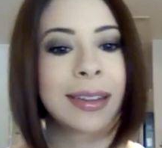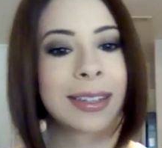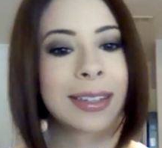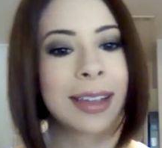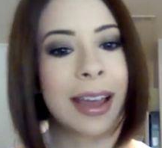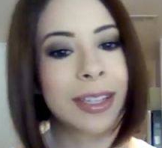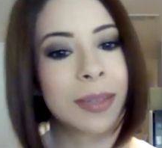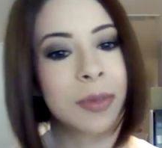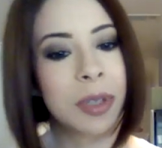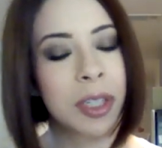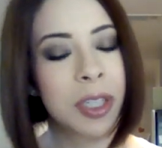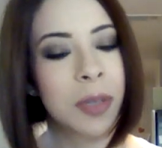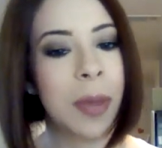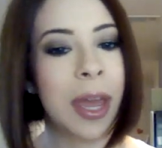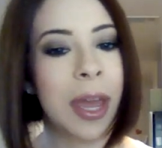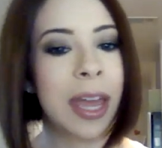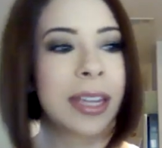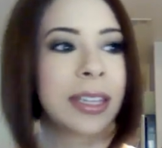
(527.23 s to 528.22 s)
It's got some
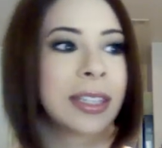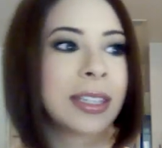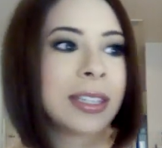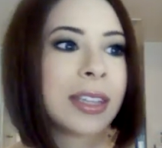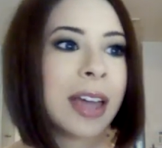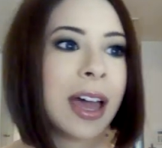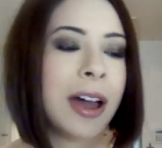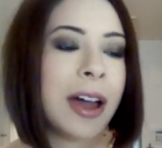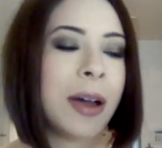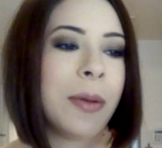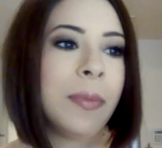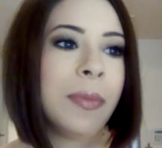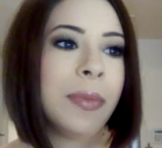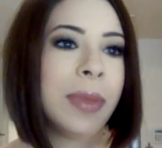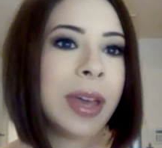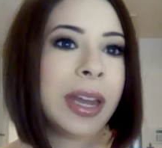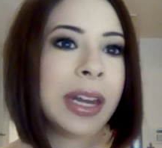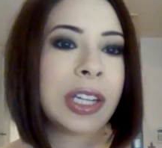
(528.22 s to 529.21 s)
suspense
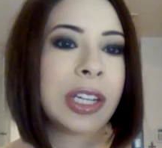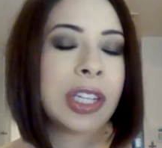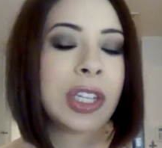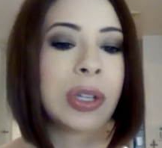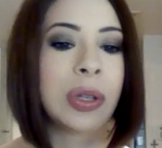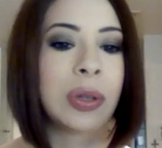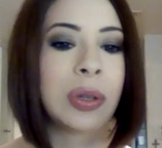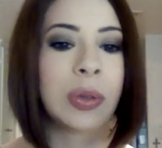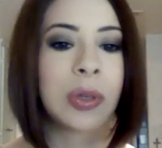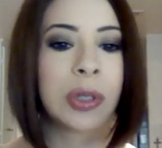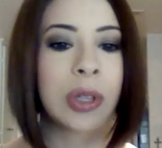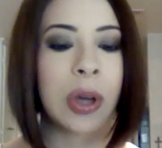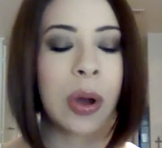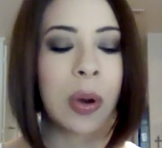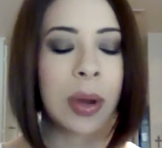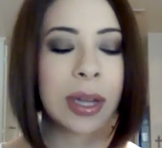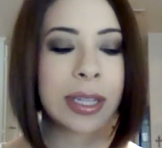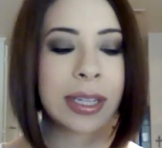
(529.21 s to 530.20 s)
um, in it, too.
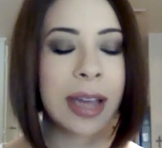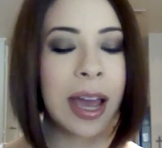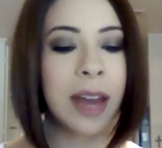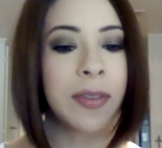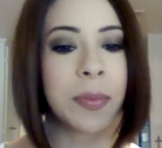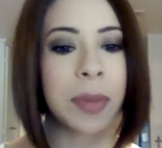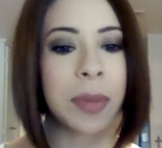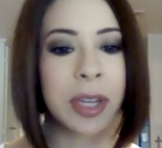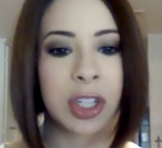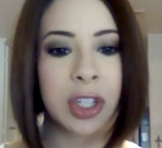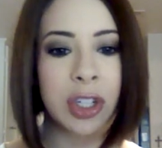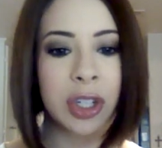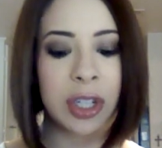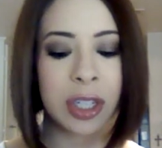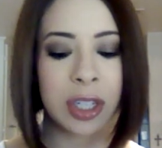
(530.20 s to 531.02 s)
So it's kind of a mixture.